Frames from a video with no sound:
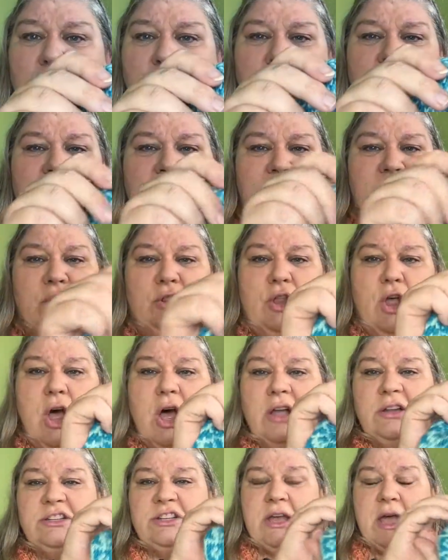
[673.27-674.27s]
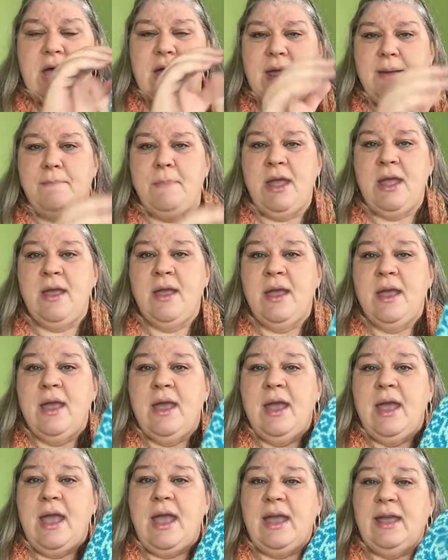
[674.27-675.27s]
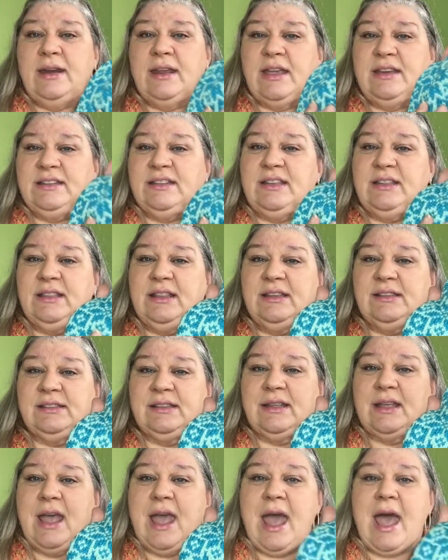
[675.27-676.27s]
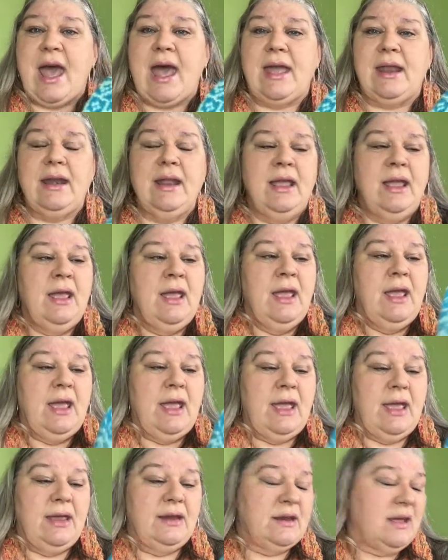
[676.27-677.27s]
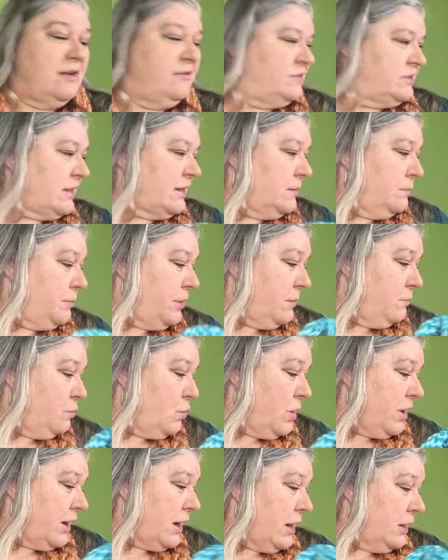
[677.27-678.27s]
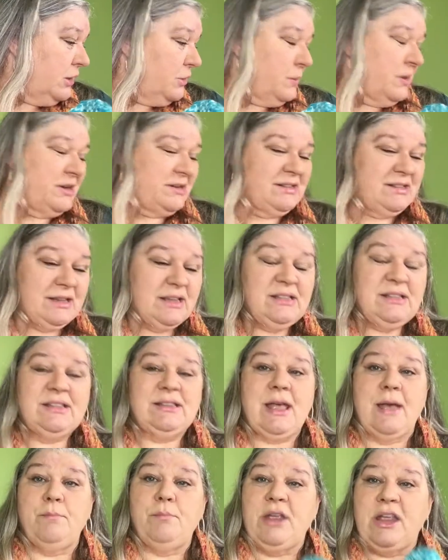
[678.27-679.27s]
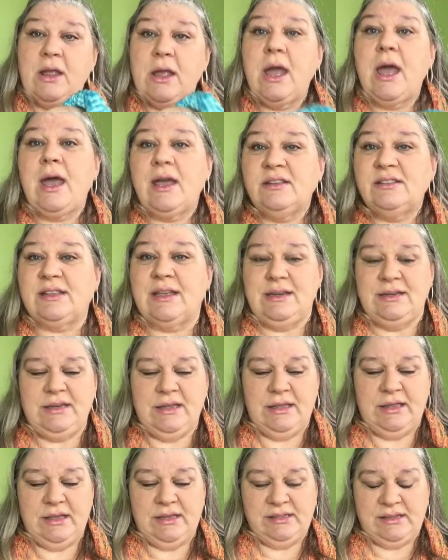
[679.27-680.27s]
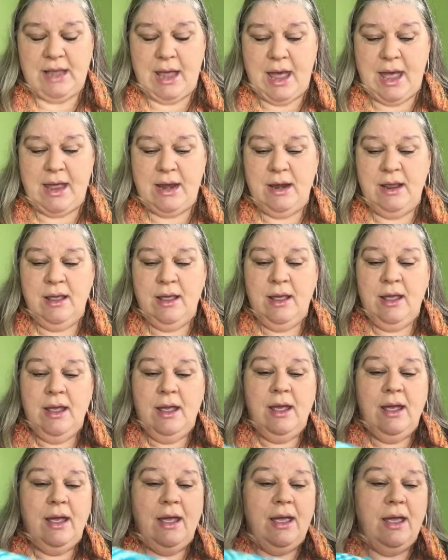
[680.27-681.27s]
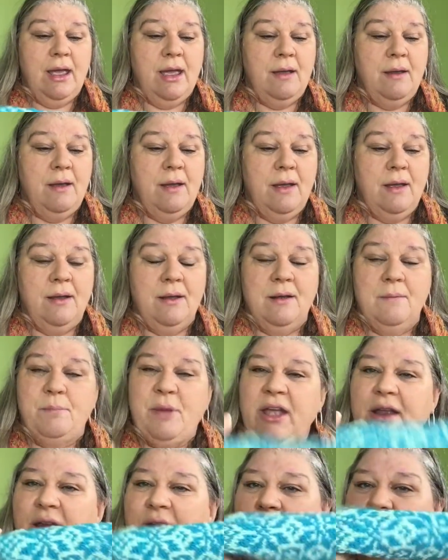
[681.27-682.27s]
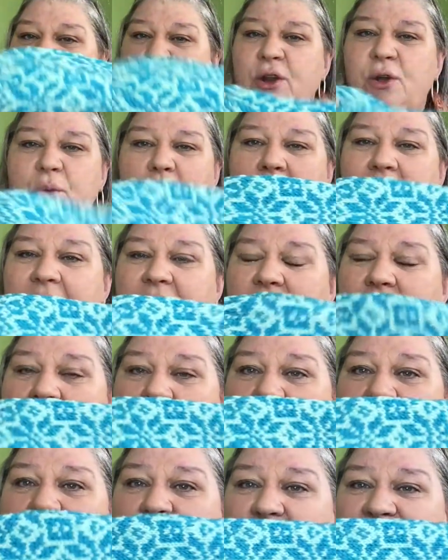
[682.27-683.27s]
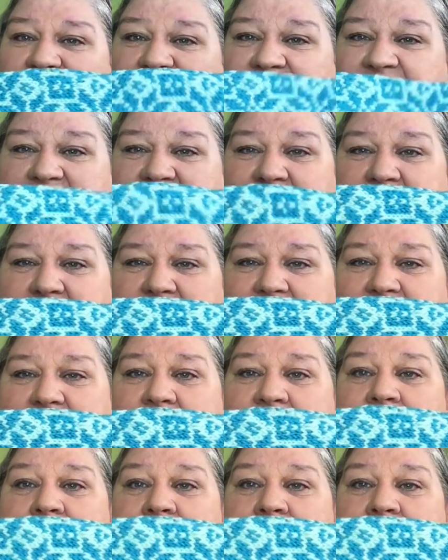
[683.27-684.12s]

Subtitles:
work in a long time, and I did this hat. And I've done a bit more color work since then because I did this hat. But you know what? I always say,